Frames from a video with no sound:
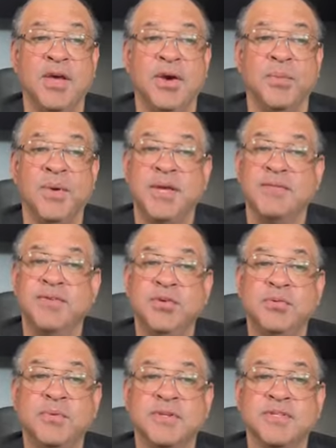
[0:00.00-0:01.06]
We have
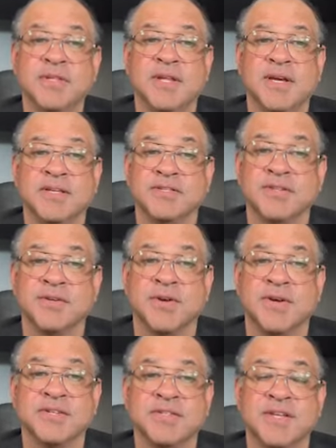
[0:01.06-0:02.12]
numerous clients
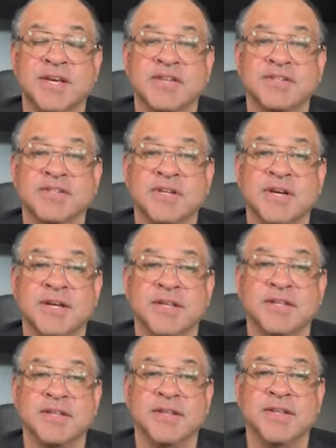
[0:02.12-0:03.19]
across the Asian
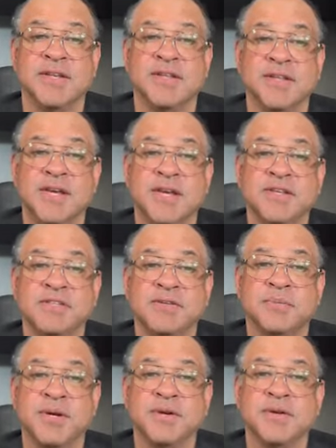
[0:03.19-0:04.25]
continent and the Asian
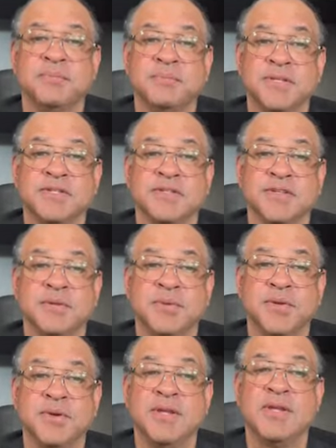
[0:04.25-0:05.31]
American business
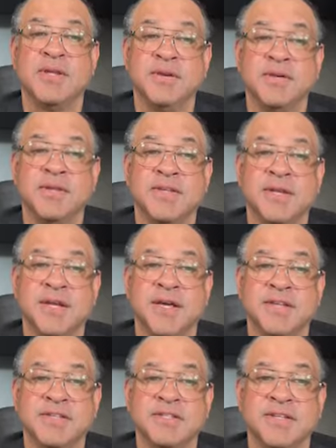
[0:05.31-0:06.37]
community here in the
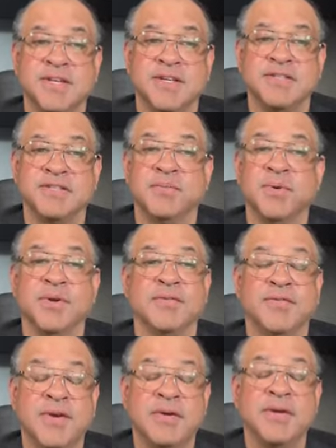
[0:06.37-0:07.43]
United States, and we are
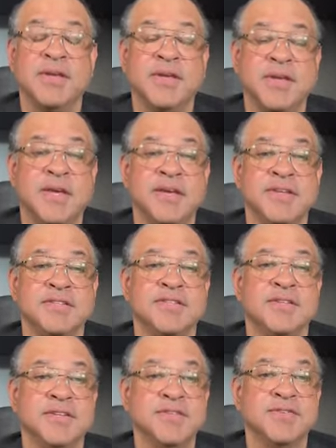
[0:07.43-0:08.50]
very engaged
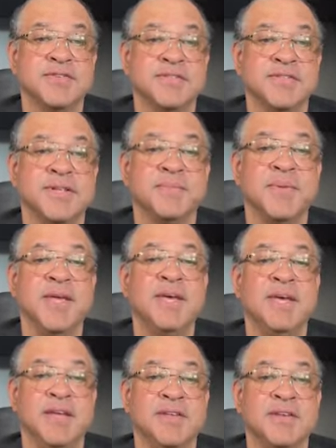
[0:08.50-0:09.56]
and interested
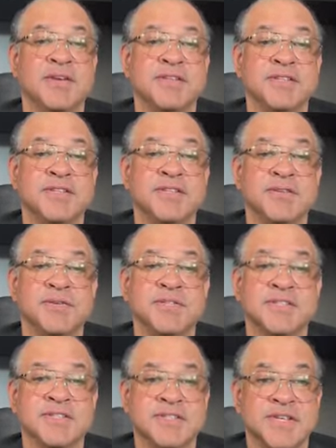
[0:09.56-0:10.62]
in the continued
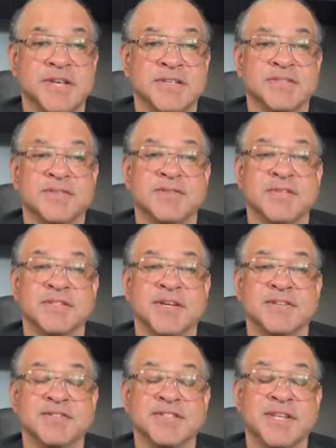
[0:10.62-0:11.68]
success of this
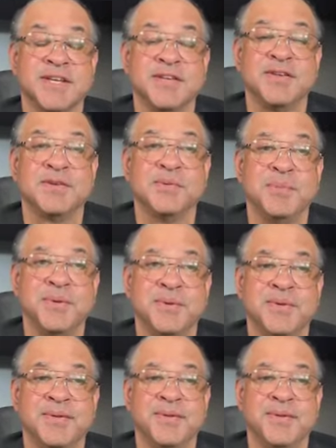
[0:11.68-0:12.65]
outstanding community.